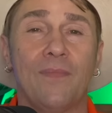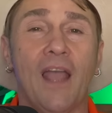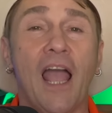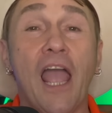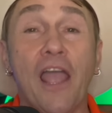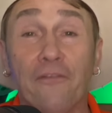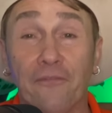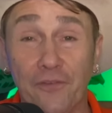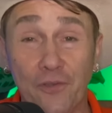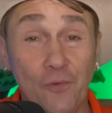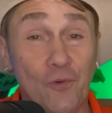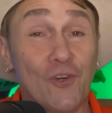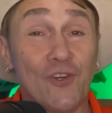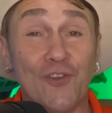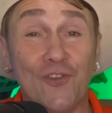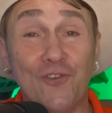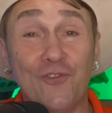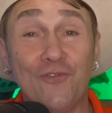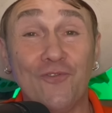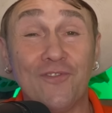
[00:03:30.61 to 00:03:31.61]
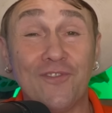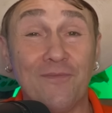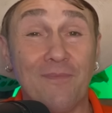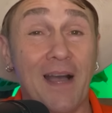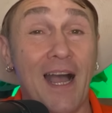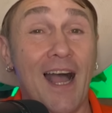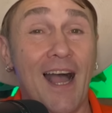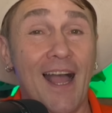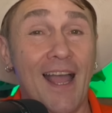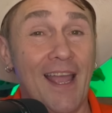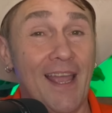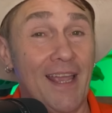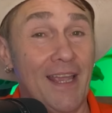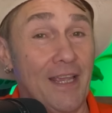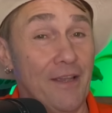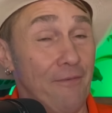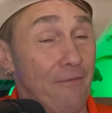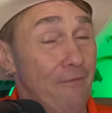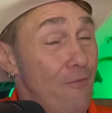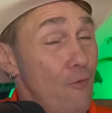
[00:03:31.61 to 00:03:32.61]
If you are new to
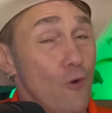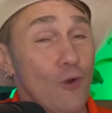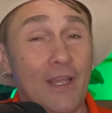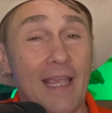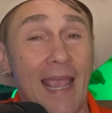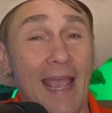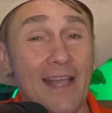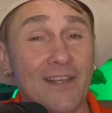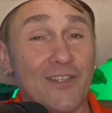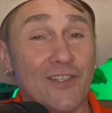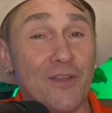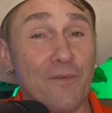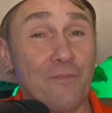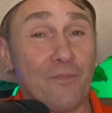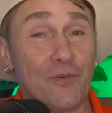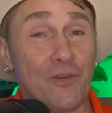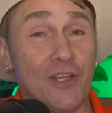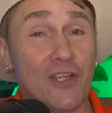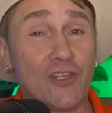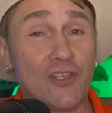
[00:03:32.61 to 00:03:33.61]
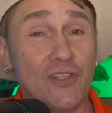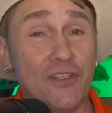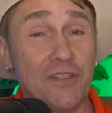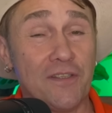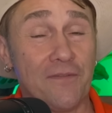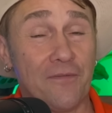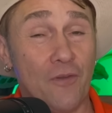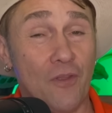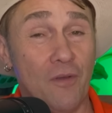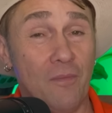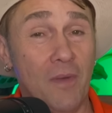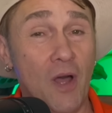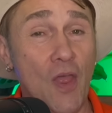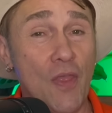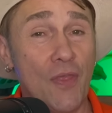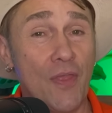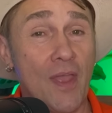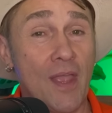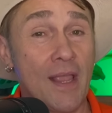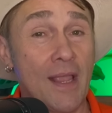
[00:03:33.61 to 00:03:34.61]
my forecast and predictions for the
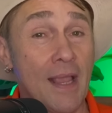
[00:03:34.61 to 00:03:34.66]
month,